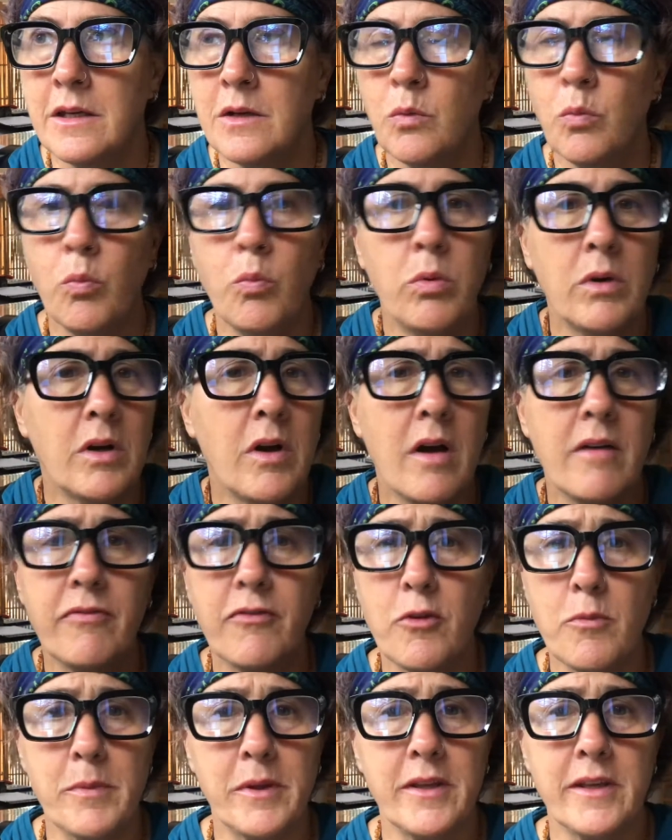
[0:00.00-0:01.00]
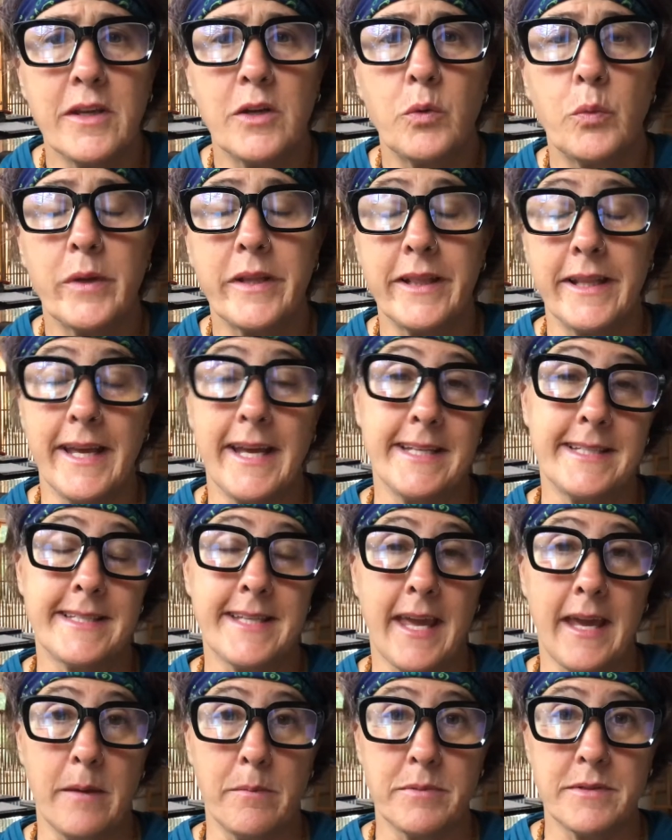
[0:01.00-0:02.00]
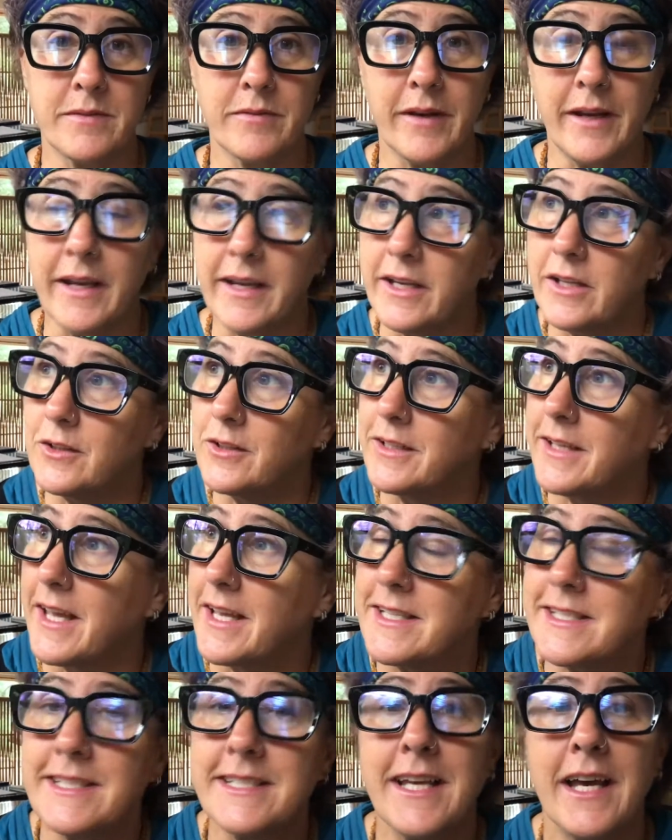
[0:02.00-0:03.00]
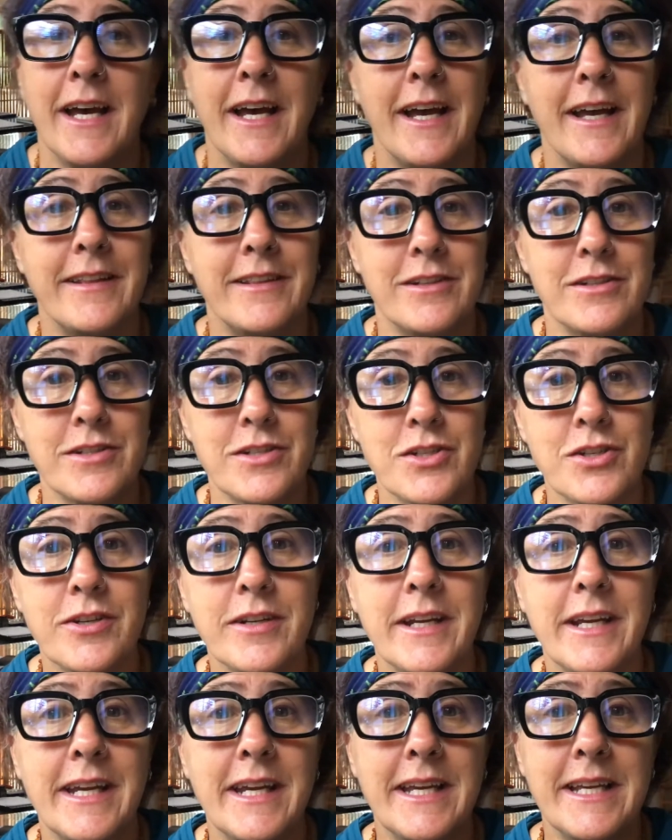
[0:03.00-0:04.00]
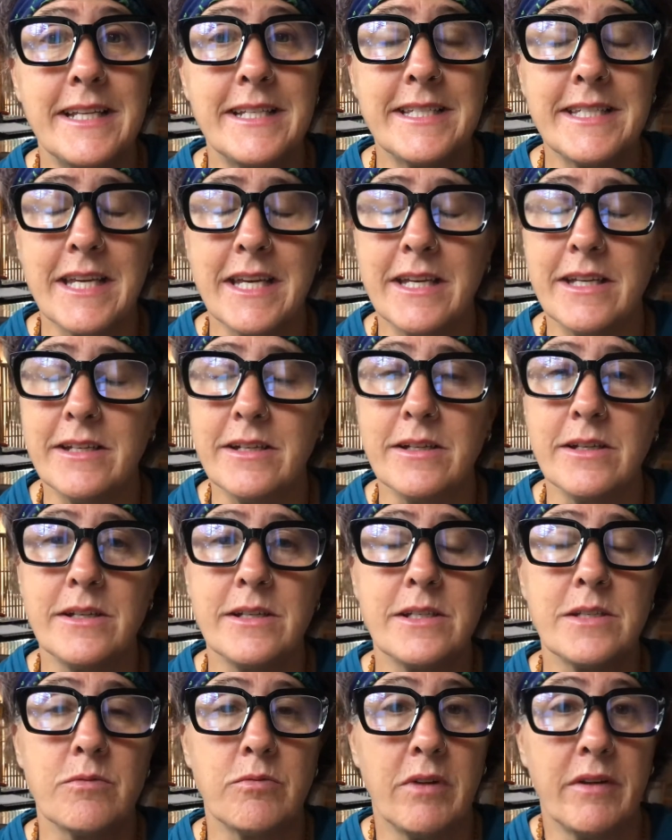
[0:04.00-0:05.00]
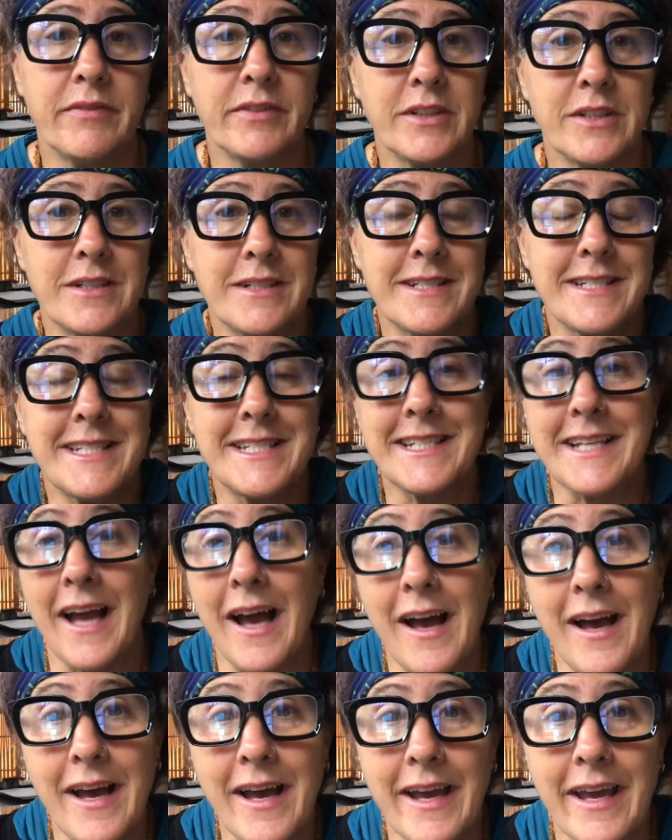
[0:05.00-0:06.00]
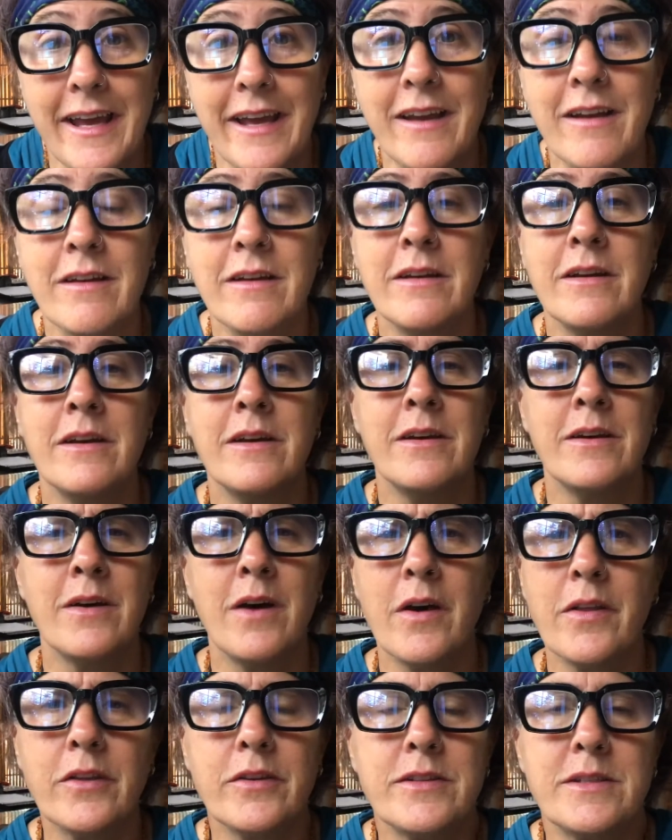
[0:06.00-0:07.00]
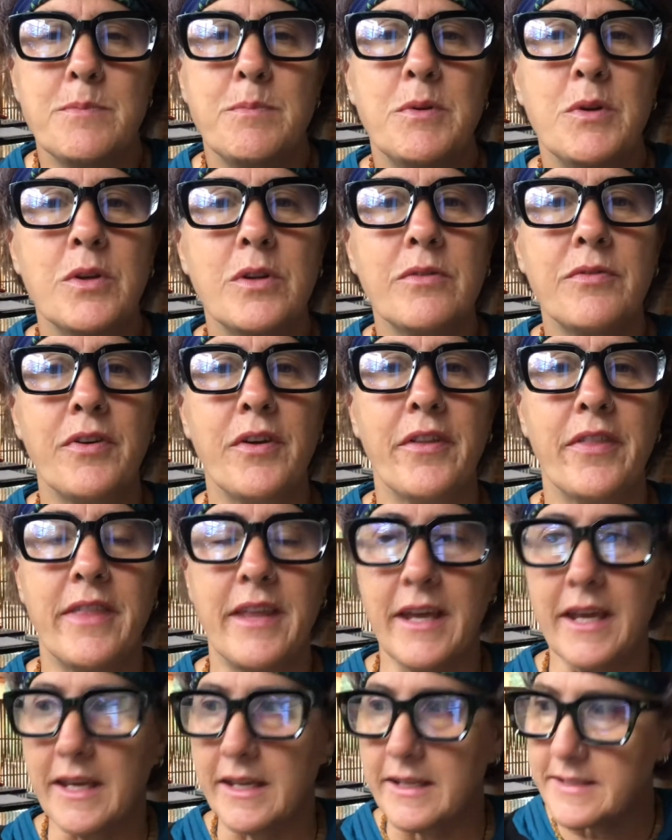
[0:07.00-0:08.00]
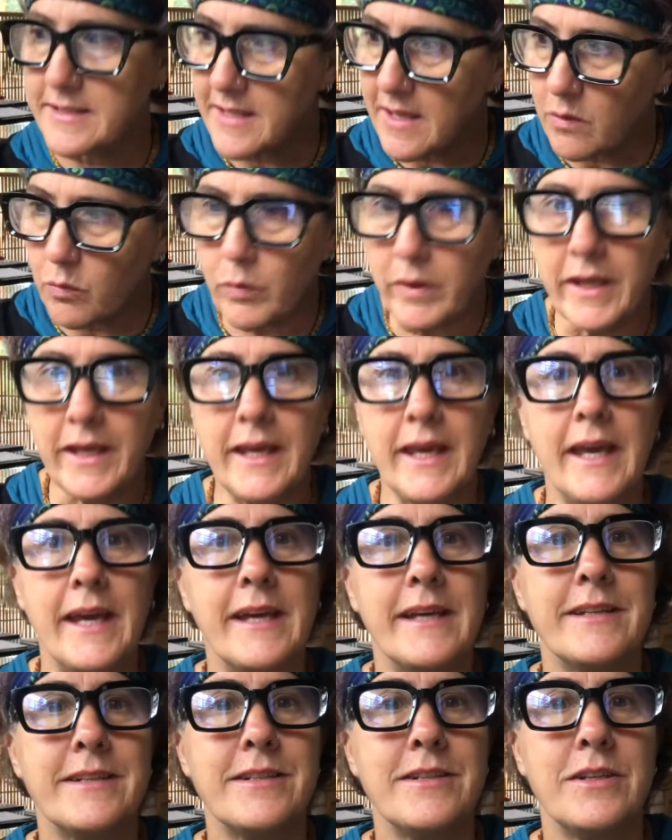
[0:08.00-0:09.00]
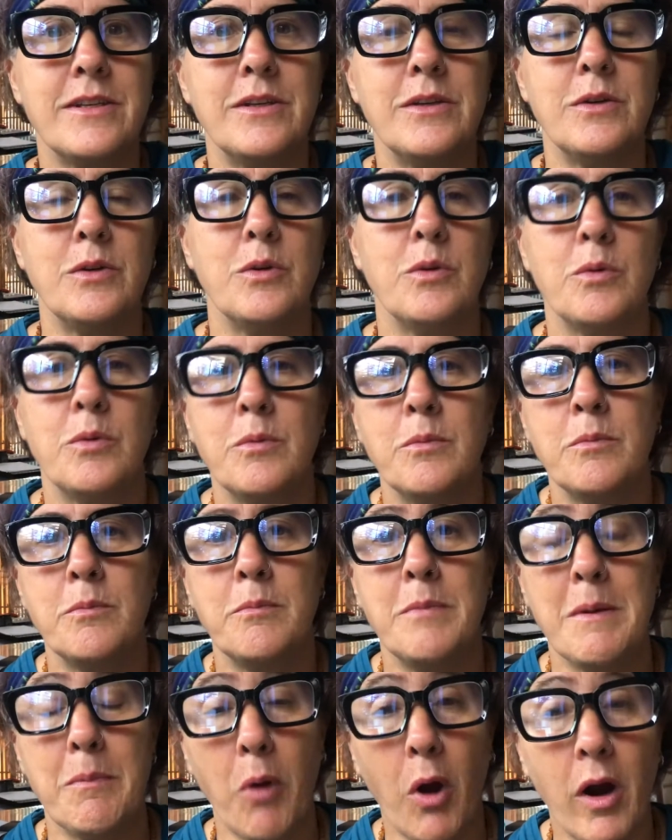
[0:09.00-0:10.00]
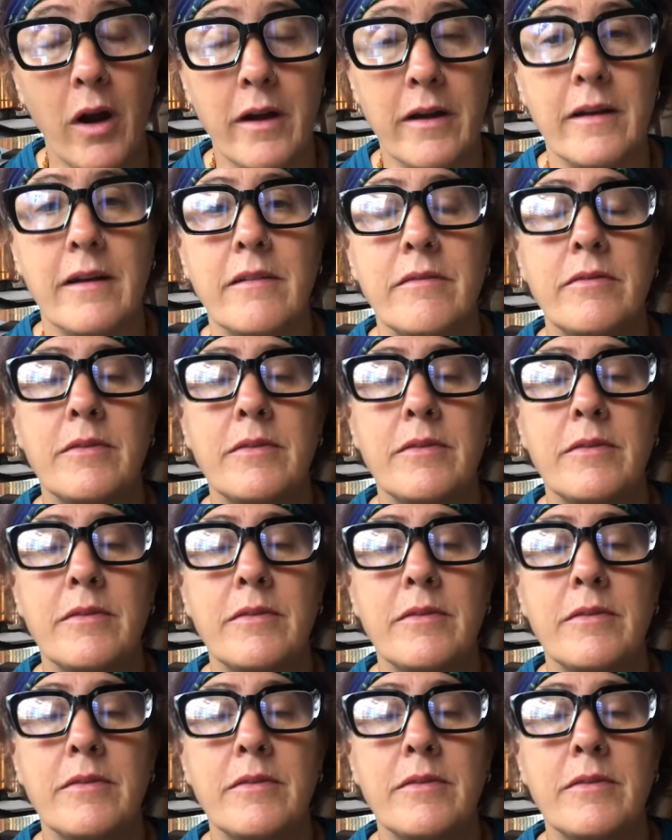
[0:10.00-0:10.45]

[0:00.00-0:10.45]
We're all familiar with landscapes, right? You look outside, there's trees, hills, rivers, sky, all those beautiful things that we get to be part of.